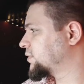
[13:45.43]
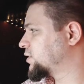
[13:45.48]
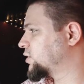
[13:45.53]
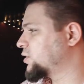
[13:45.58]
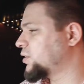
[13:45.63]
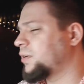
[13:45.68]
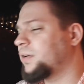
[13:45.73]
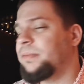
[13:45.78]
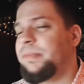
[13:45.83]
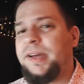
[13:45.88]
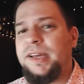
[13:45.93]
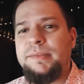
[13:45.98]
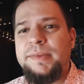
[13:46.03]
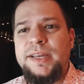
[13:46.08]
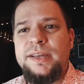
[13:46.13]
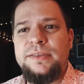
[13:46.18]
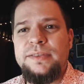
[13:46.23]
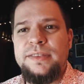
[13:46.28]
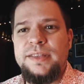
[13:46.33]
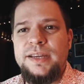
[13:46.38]
So
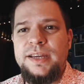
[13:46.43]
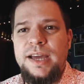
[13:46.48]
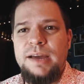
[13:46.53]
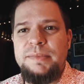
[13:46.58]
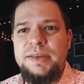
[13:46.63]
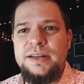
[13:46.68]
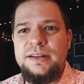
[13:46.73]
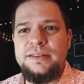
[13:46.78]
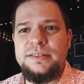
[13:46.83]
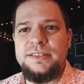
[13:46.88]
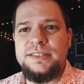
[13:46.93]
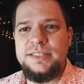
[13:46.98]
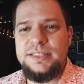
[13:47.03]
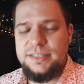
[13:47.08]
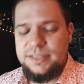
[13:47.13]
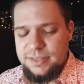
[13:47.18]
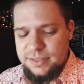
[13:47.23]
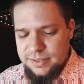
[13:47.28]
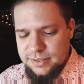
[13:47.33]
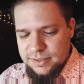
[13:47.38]
maybe you think I'm
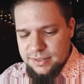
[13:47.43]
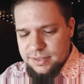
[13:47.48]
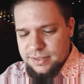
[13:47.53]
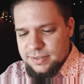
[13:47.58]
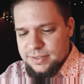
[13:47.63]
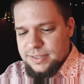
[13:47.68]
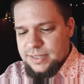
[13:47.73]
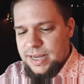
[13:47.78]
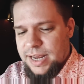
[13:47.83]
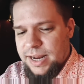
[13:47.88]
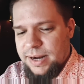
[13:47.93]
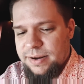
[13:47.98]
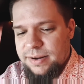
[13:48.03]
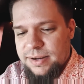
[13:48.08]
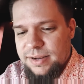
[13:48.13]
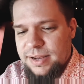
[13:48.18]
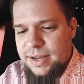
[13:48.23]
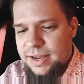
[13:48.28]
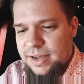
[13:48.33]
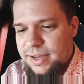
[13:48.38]
inconsistent because
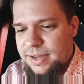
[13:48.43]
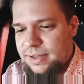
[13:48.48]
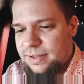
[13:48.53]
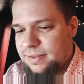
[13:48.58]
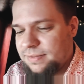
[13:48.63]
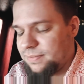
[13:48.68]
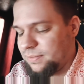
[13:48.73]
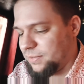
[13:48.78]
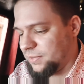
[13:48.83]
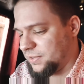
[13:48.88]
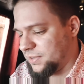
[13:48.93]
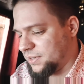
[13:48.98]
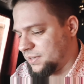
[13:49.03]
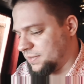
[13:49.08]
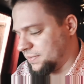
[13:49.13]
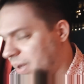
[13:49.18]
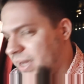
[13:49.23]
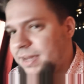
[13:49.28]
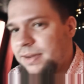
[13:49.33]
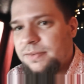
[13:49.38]
I
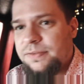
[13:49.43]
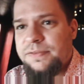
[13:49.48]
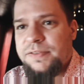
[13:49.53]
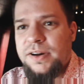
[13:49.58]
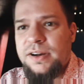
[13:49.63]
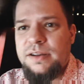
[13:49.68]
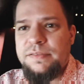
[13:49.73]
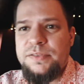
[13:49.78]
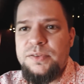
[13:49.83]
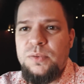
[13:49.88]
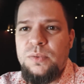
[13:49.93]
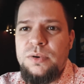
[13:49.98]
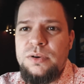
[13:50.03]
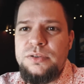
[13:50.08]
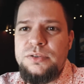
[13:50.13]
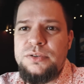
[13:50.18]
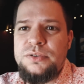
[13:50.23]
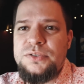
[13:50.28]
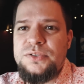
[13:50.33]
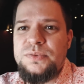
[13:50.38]
was making fun of the
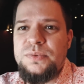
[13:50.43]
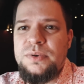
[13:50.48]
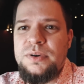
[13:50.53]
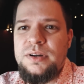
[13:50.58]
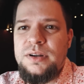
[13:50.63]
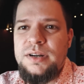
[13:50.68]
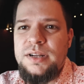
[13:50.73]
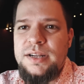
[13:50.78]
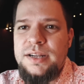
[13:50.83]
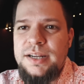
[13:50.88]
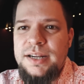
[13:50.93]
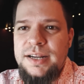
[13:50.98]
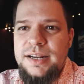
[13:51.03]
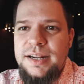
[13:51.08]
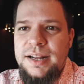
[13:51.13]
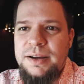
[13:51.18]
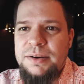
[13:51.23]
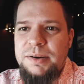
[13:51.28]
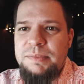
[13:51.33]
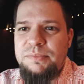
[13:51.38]
Wonderswan and
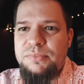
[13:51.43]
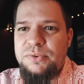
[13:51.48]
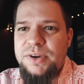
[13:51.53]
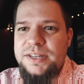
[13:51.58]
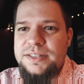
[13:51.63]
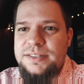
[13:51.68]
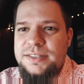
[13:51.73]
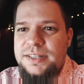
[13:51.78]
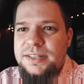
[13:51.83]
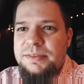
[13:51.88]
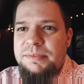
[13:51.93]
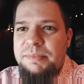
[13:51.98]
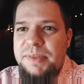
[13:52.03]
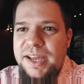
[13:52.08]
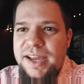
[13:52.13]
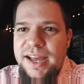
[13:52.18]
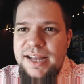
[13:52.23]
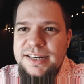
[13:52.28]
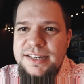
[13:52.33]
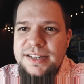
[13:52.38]
now I'm praising the
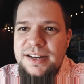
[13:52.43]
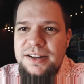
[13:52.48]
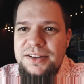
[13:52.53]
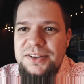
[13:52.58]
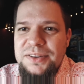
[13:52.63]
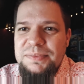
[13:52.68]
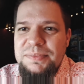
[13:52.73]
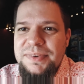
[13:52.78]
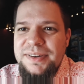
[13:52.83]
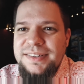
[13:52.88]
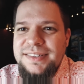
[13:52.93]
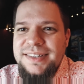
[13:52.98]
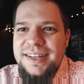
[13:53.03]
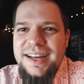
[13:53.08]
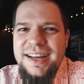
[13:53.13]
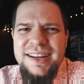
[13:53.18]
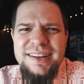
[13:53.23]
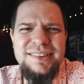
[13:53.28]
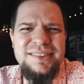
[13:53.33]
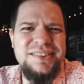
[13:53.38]
Mega Duck, but
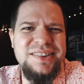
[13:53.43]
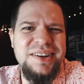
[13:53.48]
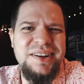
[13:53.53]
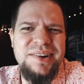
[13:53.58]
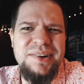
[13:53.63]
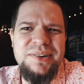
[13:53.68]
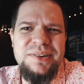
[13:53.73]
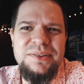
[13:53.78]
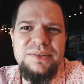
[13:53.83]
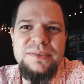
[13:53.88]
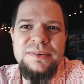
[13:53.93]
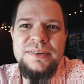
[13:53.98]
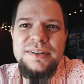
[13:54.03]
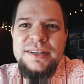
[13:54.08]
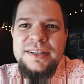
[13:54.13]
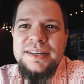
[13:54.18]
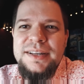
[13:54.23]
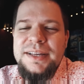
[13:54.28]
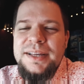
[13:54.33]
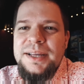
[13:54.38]
I don't know.
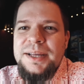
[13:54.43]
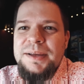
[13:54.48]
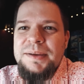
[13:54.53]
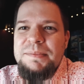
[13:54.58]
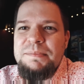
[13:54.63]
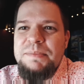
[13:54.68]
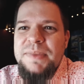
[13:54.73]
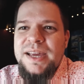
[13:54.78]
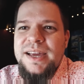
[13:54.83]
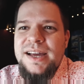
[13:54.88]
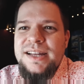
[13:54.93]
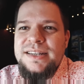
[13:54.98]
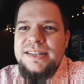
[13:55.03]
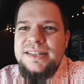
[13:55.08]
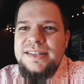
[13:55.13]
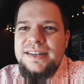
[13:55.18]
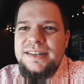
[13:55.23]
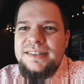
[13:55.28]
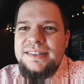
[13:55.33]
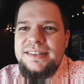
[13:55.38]
Mega
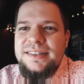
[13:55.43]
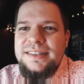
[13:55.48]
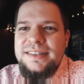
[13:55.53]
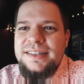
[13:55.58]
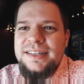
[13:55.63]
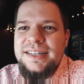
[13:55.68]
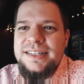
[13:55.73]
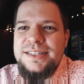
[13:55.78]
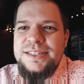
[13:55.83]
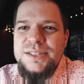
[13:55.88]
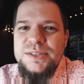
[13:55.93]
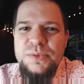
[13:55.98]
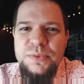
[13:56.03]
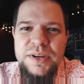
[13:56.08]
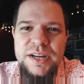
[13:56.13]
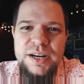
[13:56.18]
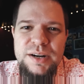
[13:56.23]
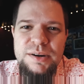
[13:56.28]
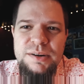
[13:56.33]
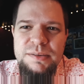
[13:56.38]
Duck, it's
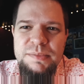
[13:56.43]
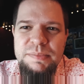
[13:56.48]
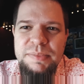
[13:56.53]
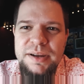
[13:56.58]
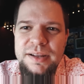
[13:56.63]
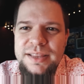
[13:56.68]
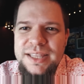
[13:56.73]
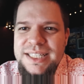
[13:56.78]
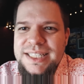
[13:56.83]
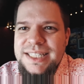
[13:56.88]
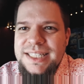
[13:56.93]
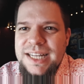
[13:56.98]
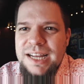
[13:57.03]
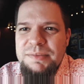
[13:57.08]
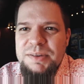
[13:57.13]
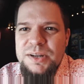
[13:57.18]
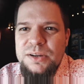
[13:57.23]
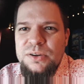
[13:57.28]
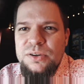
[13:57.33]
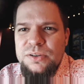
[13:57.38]
weird, but this
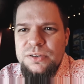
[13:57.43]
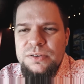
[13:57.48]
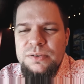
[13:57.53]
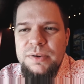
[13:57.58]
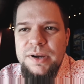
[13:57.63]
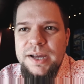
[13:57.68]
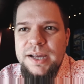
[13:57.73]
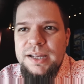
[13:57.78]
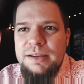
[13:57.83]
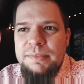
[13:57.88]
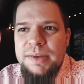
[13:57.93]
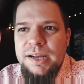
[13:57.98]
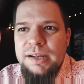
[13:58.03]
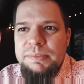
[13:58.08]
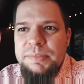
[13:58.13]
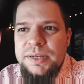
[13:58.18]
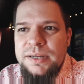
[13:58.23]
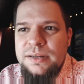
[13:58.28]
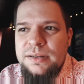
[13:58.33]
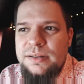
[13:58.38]
time in a good way in my
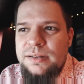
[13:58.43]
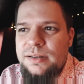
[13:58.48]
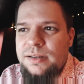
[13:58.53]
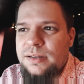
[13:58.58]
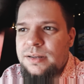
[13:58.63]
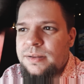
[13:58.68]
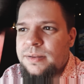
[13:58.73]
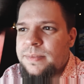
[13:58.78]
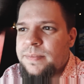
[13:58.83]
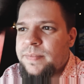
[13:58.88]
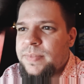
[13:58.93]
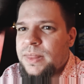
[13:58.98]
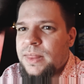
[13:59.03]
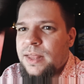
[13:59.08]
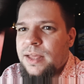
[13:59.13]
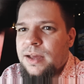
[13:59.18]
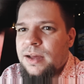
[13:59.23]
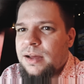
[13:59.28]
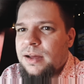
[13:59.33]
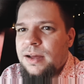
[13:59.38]
opinion.
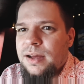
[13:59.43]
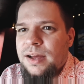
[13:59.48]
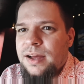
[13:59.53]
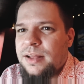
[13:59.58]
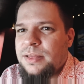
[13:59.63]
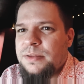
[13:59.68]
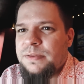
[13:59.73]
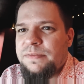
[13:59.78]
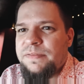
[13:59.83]
And the